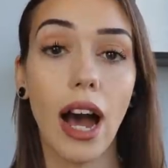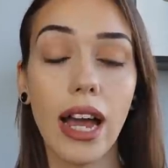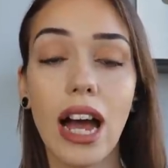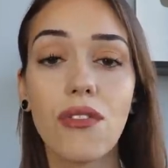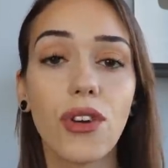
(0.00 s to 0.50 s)

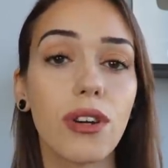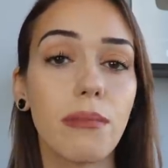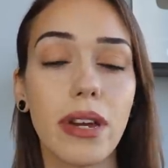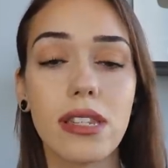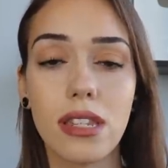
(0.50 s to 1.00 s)
I have heard
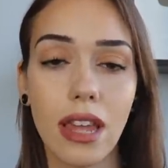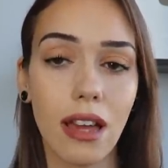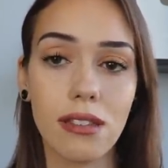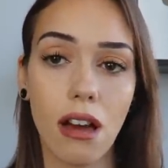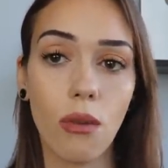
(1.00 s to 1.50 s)
mixed
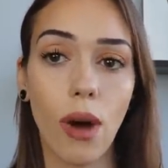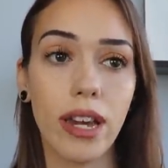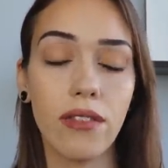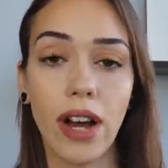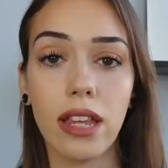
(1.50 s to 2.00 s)
things on
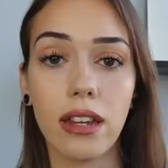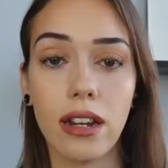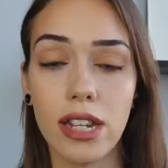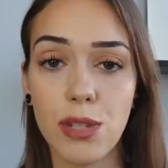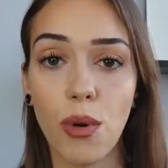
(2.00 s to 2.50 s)
why he
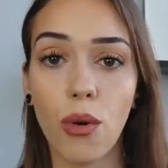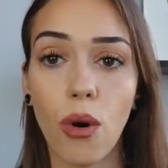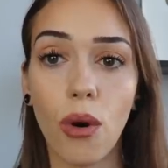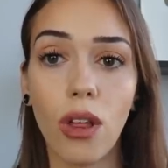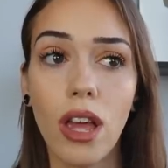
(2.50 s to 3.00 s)
violated his
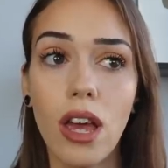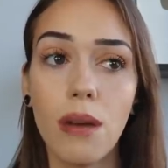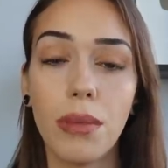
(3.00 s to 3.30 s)
parole,